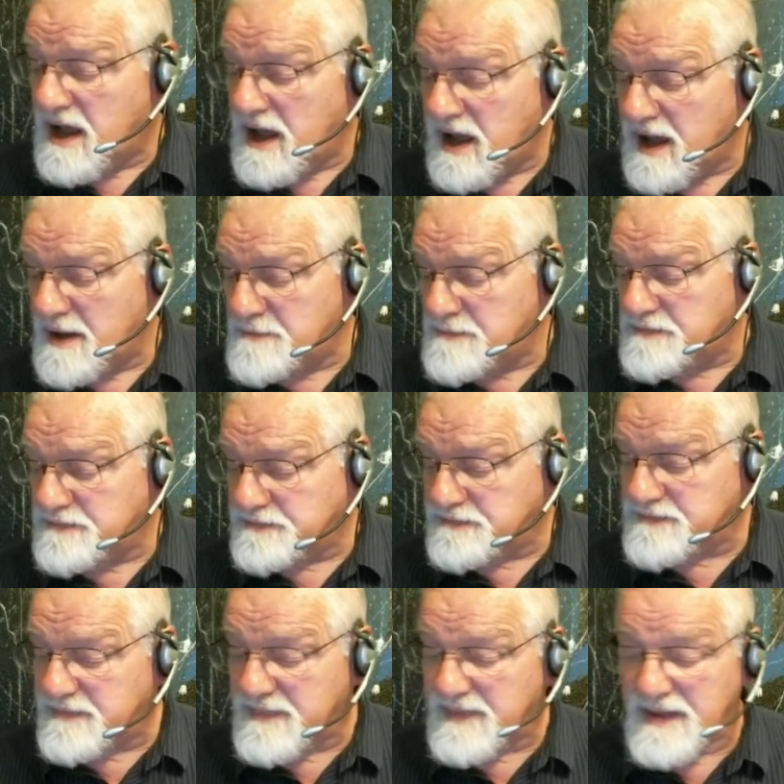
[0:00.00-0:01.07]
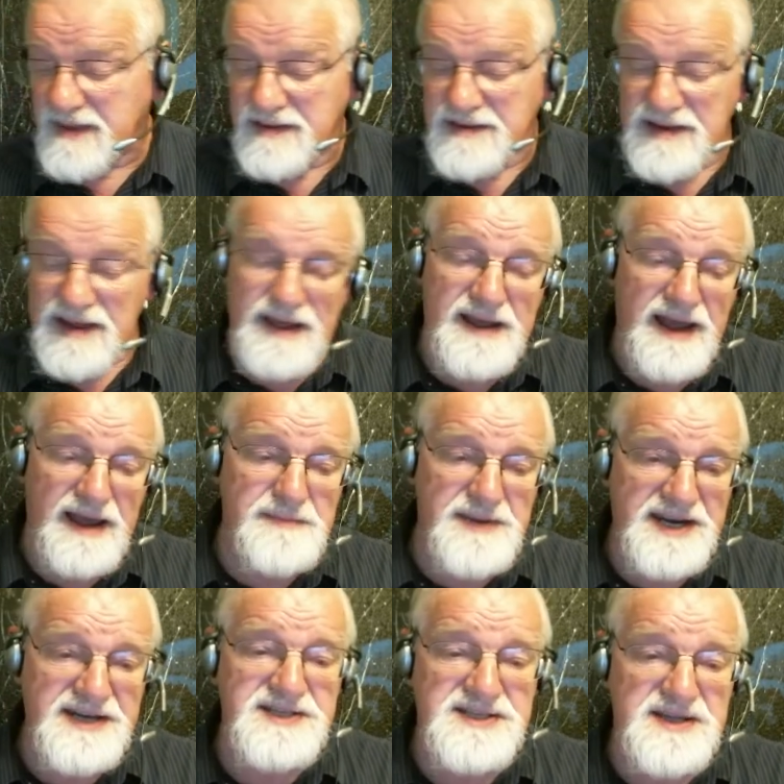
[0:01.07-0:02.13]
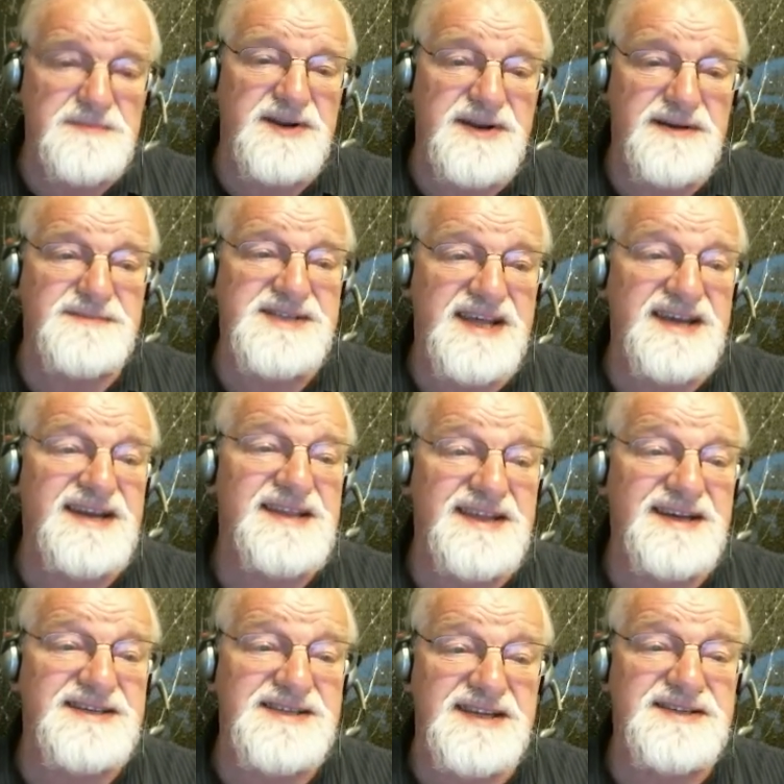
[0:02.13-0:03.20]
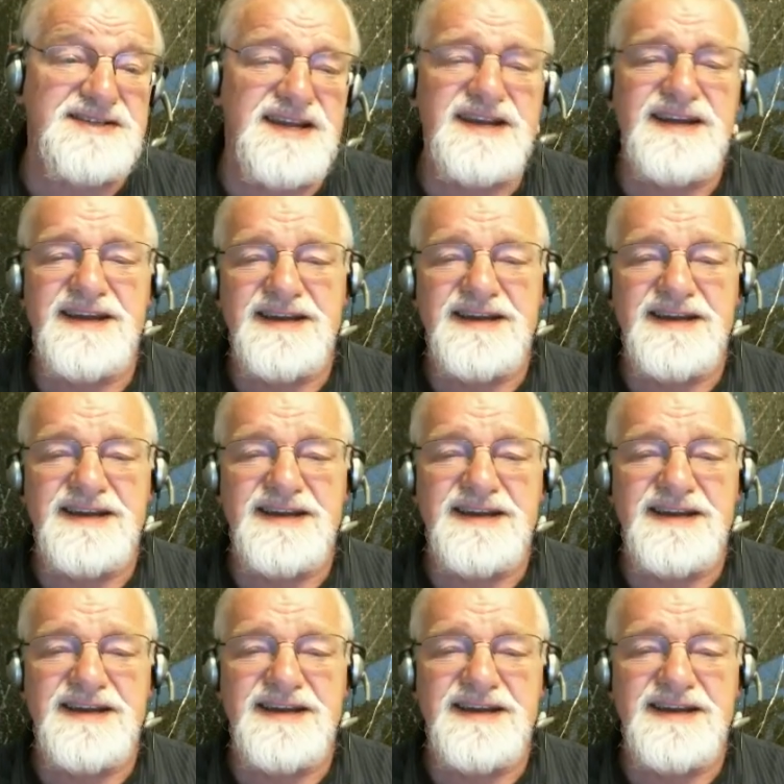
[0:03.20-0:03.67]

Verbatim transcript: Um, I, I mean, sometimes the ethics is